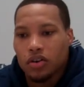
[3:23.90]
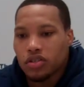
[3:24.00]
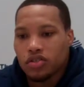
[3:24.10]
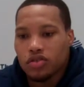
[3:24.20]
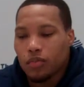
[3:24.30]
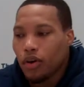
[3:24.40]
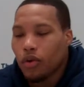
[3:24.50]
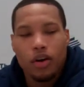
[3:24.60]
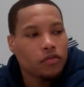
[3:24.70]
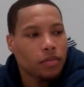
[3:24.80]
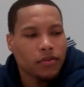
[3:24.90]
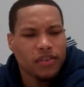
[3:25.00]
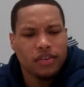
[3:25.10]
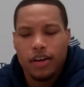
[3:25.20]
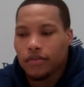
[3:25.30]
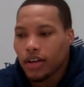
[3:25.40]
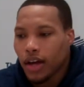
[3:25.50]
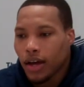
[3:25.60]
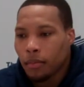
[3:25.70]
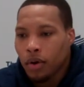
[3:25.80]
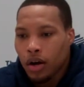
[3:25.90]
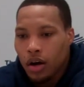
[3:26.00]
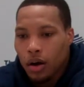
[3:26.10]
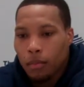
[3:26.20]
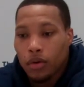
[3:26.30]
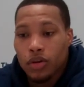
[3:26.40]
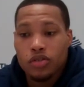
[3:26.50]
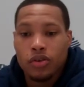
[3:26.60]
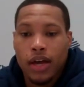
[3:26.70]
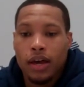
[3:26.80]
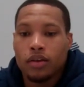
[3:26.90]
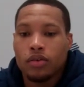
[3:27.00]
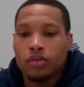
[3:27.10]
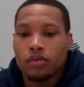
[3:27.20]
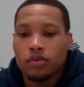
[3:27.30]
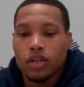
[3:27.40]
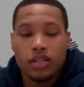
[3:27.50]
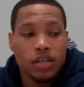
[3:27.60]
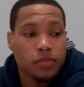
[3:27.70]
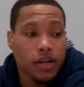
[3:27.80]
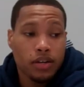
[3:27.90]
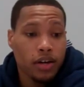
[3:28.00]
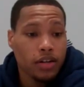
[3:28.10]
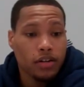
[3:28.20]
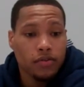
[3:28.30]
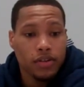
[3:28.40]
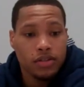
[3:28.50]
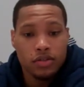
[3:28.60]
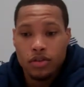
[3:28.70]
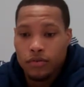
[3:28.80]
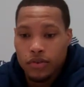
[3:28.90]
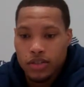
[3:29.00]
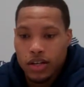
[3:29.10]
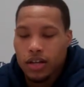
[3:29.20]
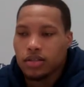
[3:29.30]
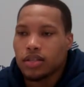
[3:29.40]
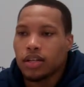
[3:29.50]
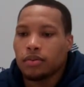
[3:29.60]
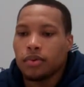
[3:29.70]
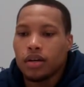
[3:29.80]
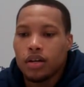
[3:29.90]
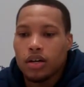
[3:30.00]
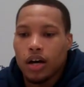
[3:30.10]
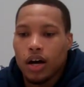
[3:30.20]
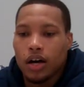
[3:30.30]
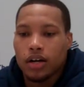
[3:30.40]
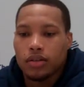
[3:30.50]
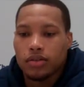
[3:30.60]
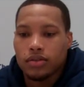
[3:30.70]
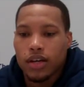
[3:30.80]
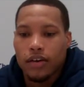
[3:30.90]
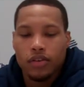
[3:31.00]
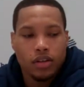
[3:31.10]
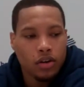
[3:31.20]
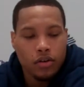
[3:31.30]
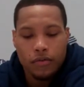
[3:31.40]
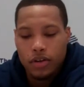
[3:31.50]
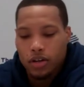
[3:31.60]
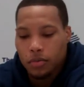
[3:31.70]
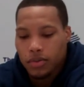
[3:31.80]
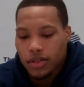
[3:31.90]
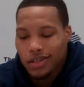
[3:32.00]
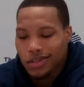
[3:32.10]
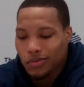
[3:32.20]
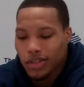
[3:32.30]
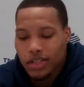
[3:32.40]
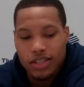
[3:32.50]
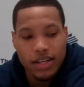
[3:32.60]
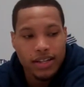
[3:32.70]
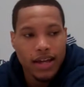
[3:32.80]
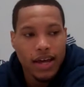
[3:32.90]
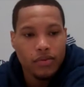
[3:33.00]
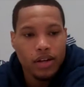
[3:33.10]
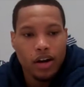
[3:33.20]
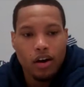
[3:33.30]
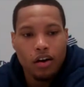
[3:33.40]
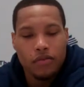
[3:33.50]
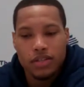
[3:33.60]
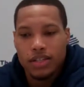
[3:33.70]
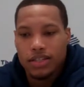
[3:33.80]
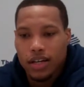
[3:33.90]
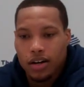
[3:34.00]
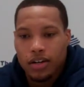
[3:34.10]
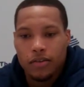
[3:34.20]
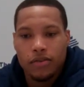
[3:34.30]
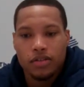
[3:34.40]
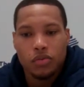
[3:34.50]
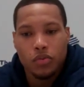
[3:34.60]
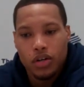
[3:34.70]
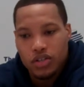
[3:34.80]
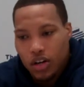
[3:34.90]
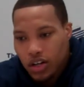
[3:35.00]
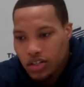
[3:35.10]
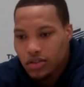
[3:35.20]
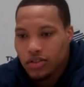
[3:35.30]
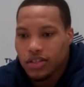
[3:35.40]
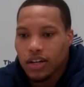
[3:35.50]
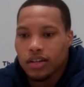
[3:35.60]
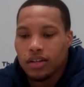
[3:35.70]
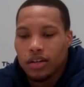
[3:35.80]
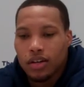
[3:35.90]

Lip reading: shoot the ball well from the field every game, but what you can do is play great defense. You can force the other team to have a lower field goal percentage, and we let our offense dictate our defense. We weren't talking to each other.